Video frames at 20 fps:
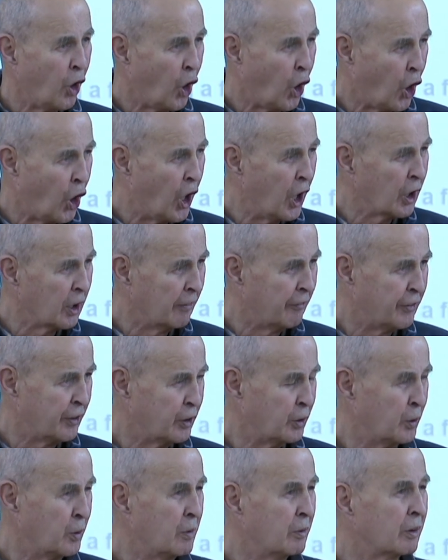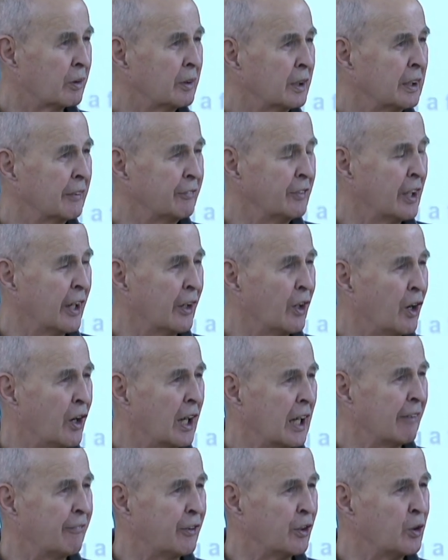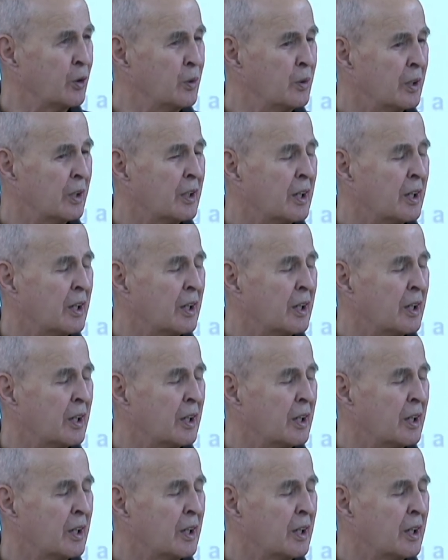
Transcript: all of you, if not all of you,